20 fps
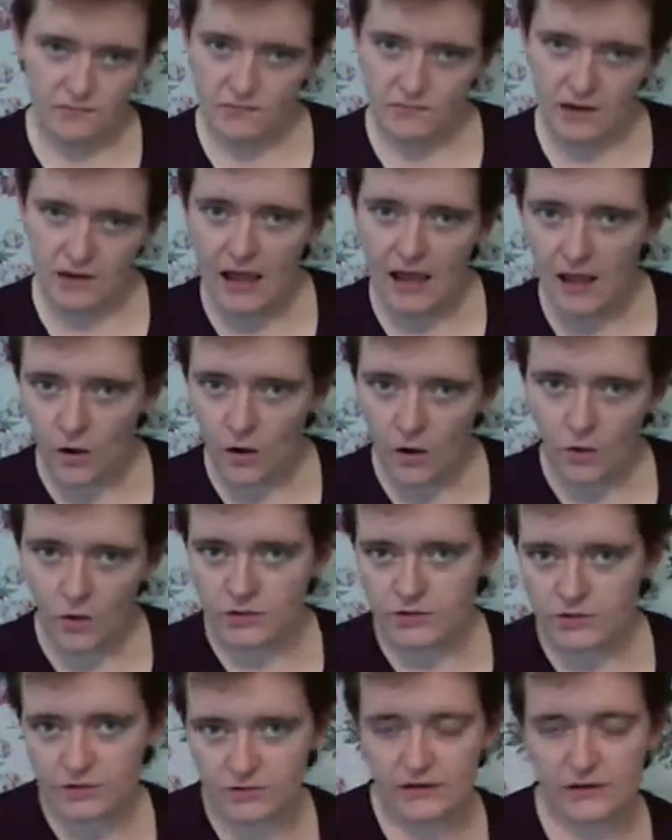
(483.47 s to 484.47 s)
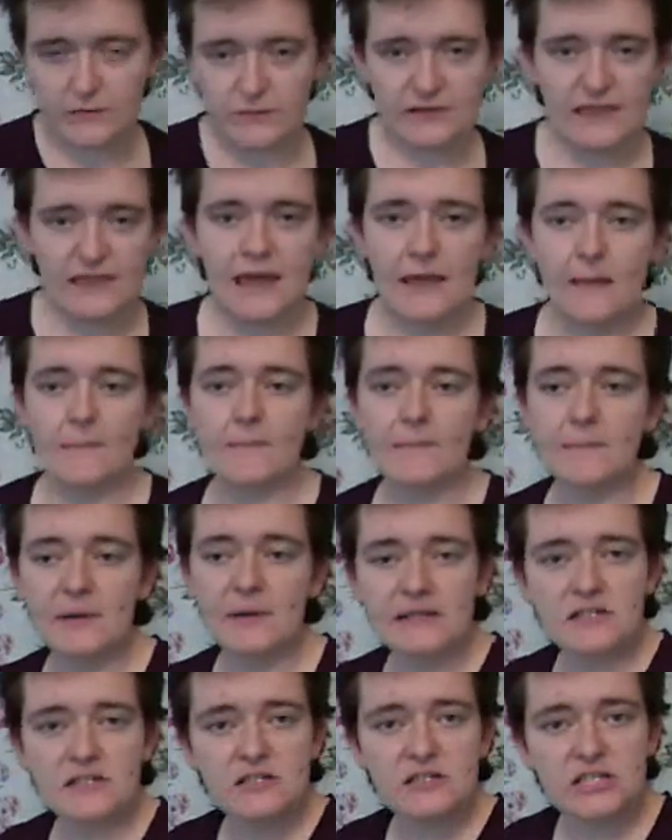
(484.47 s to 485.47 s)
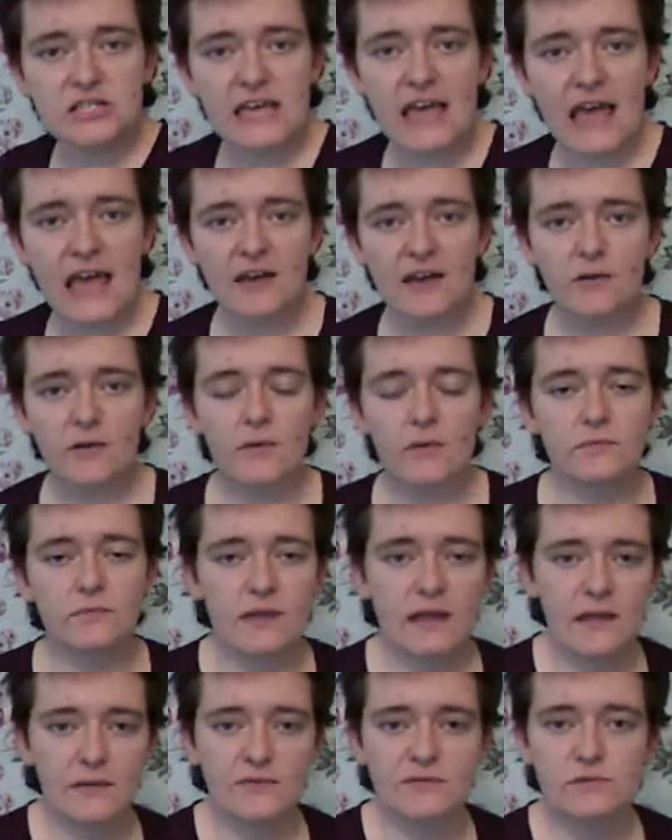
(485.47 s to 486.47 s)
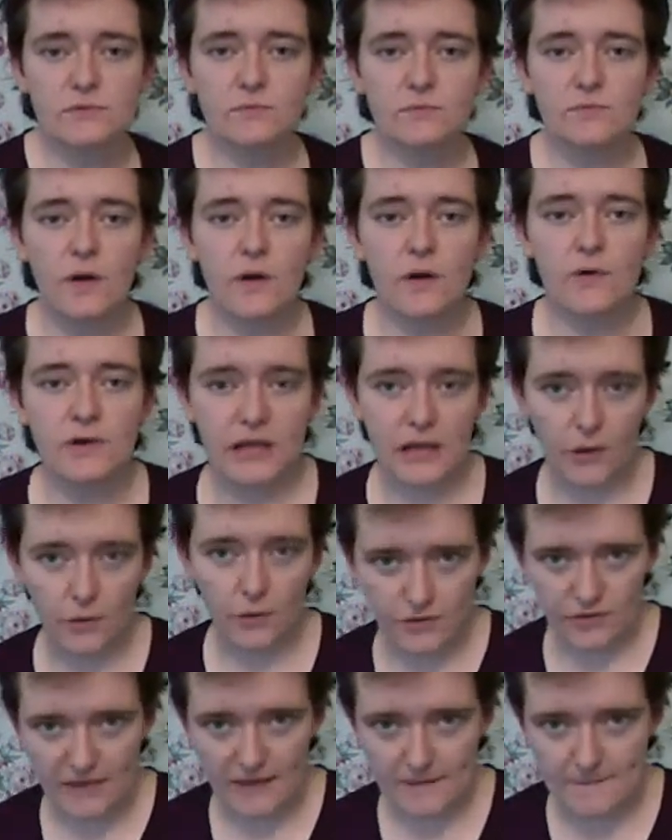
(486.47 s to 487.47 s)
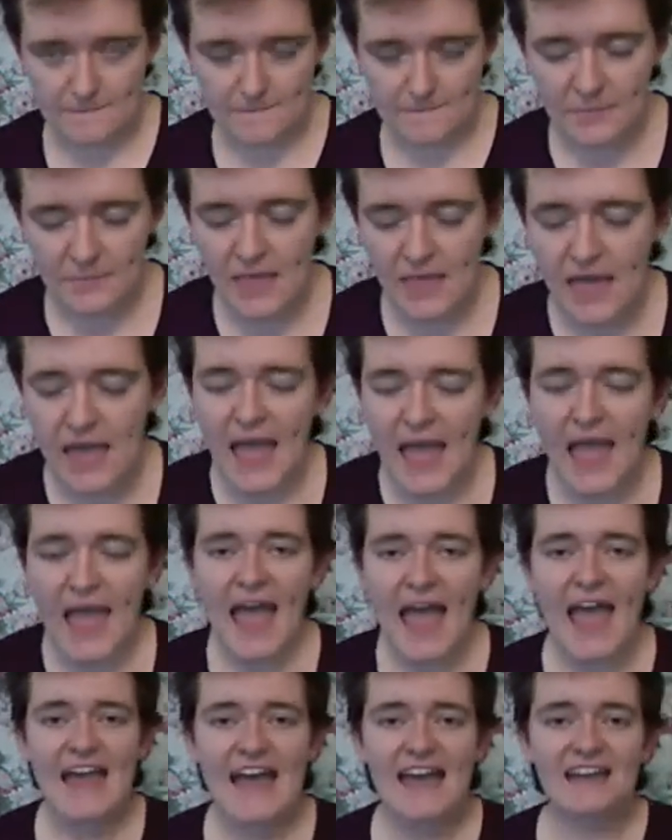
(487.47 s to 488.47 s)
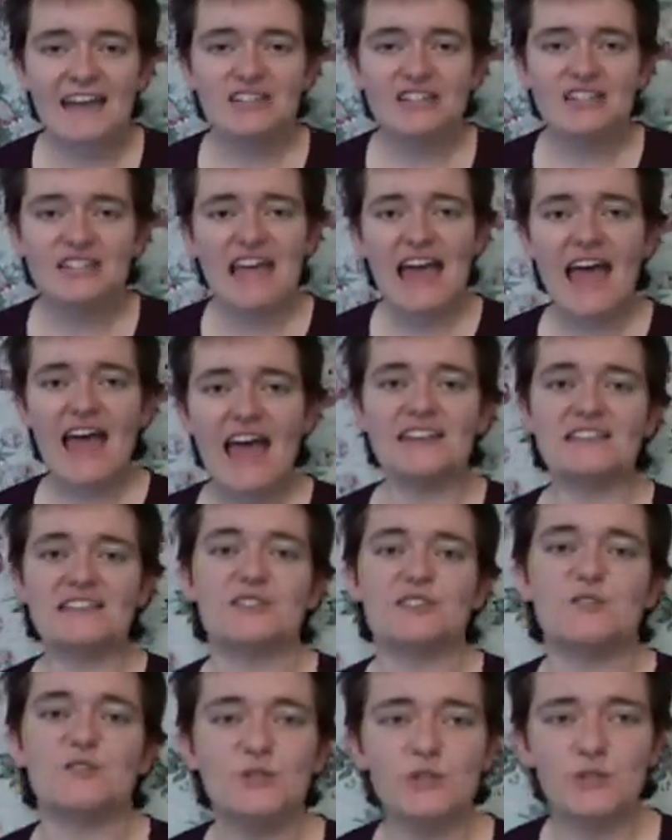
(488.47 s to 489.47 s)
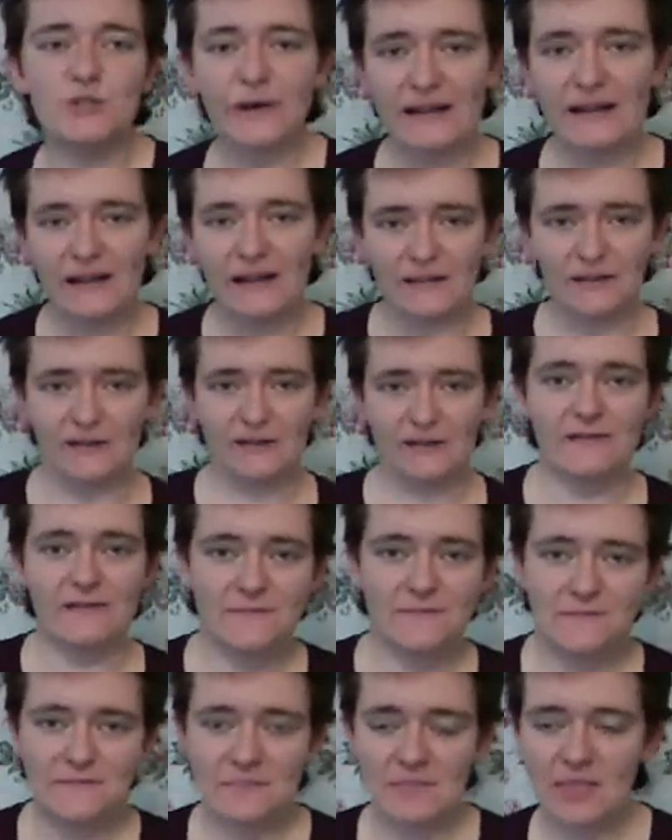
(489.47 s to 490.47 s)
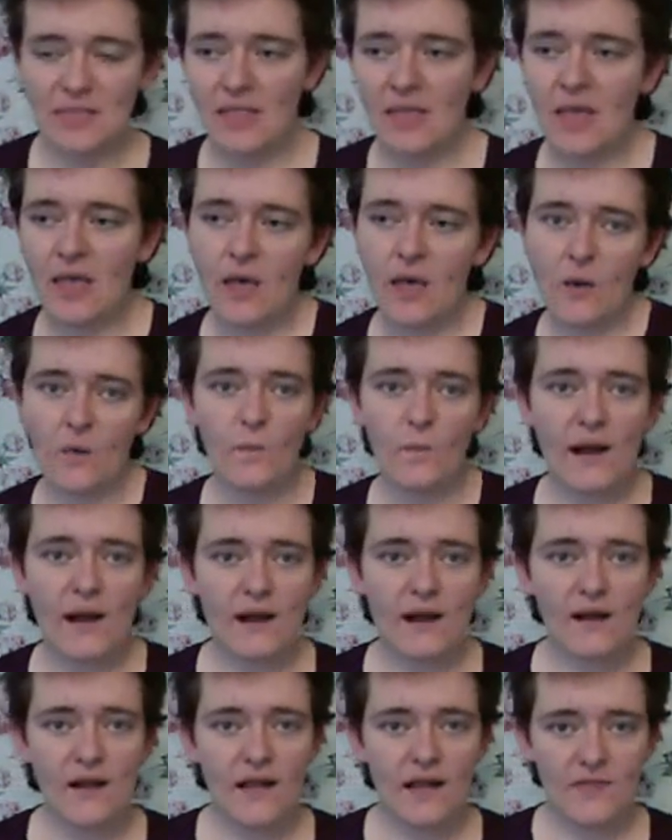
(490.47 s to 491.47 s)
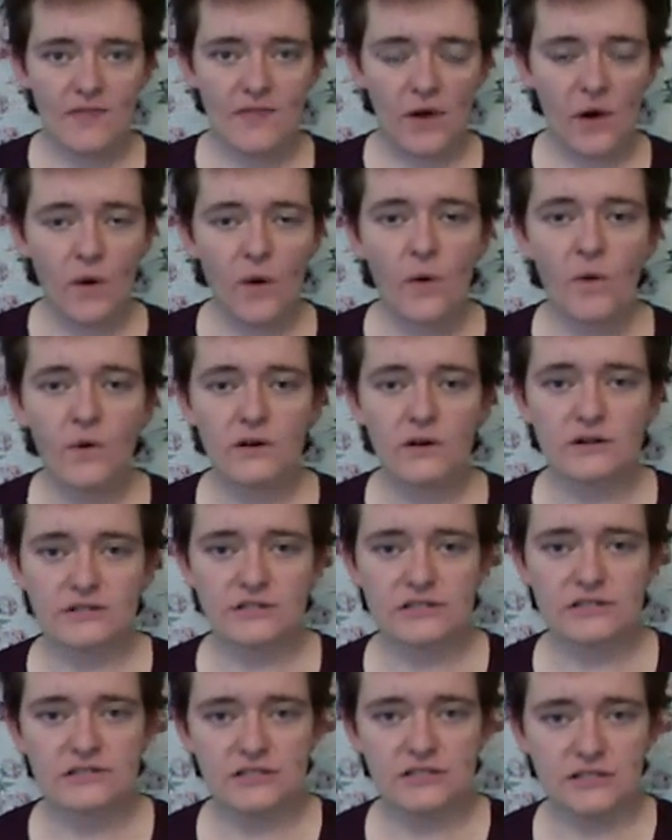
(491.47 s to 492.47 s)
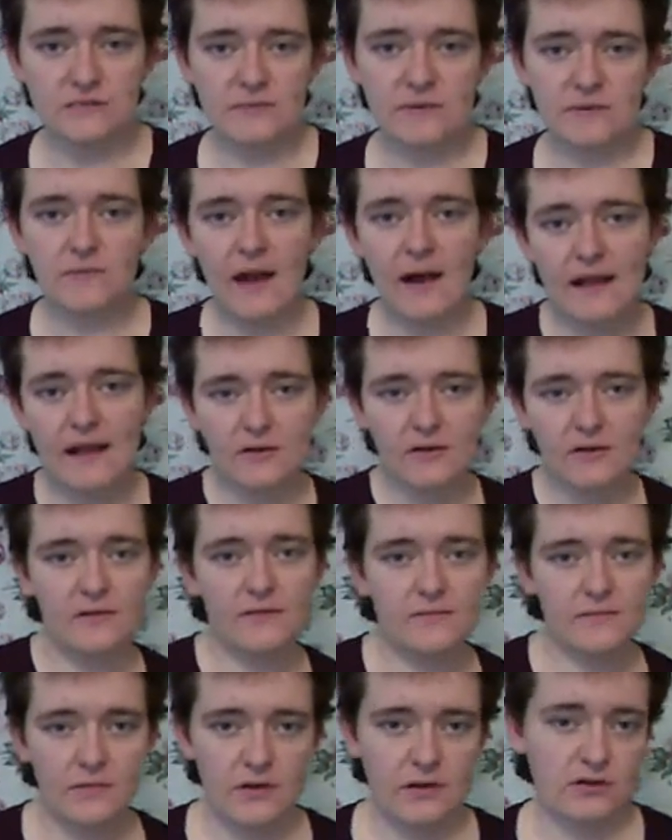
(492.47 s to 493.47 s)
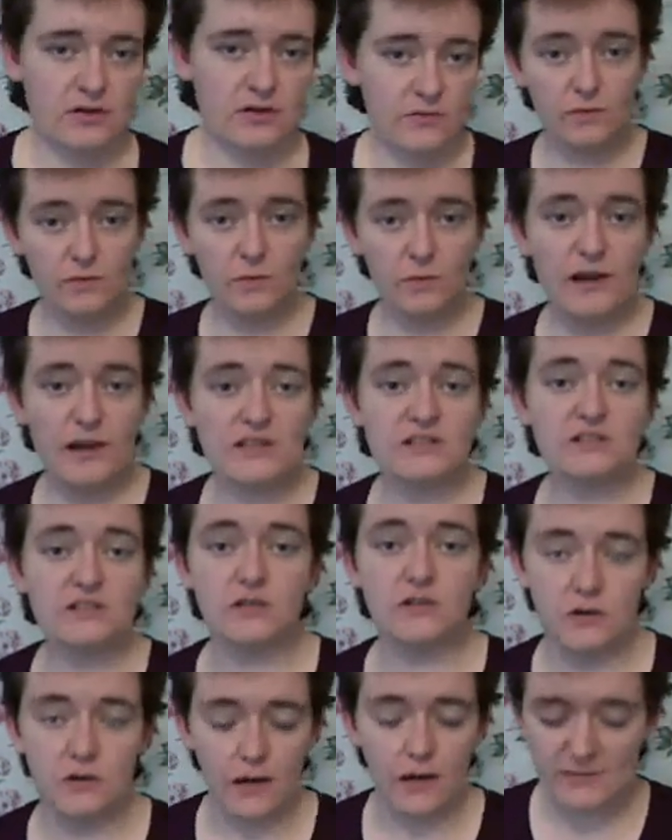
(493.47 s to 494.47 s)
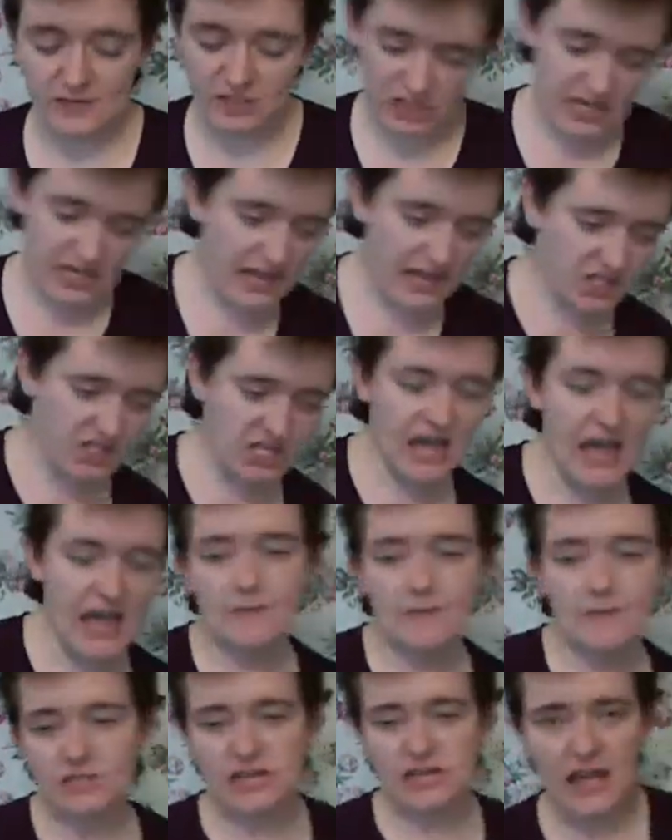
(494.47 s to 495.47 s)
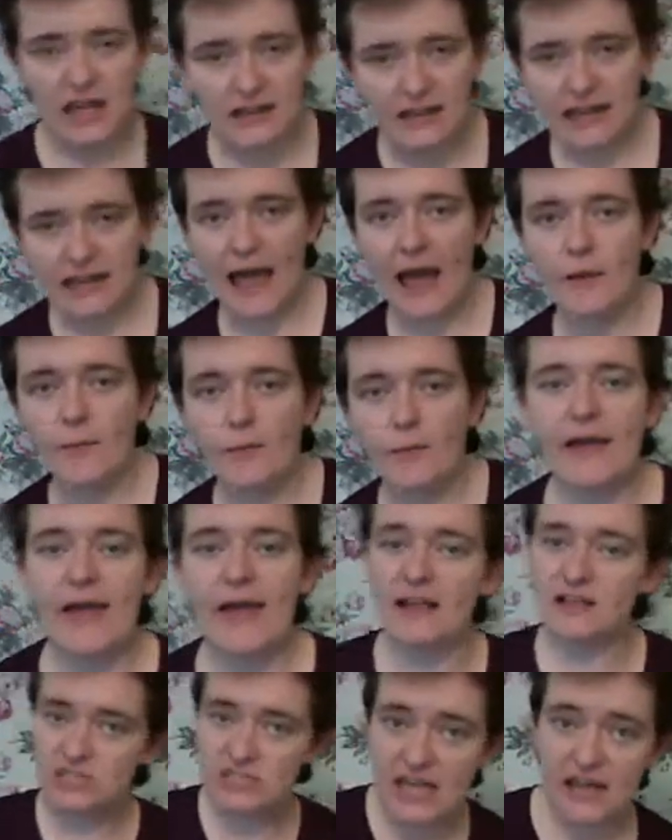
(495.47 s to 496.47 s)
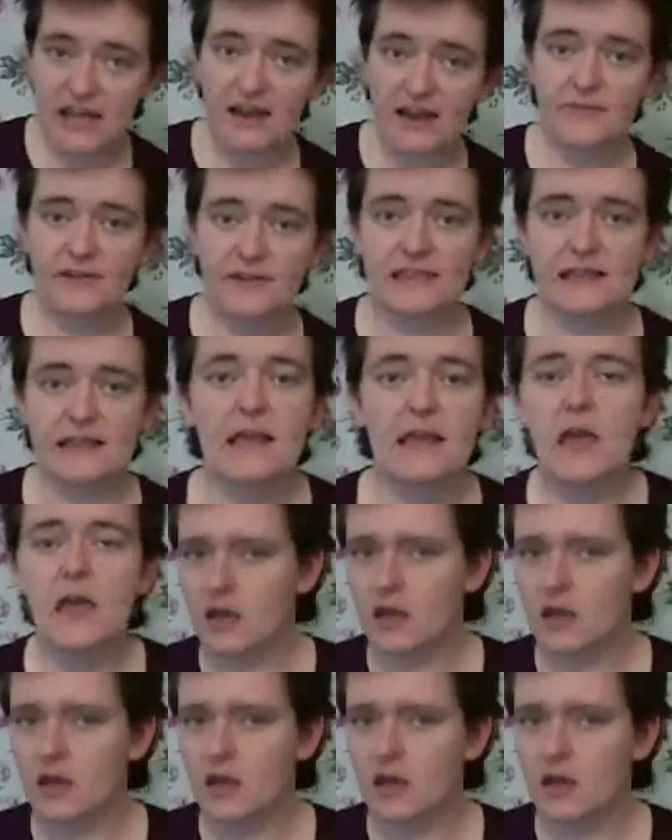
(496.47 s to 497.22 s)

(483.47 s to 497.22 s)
Not a horse trick with him, but she had her own, it was a rodeo thing. And she had this trailer where the horse, she'd be riding her, she was a Western girl. I mean, she had chaps, she had the cowboy hat, she had everything.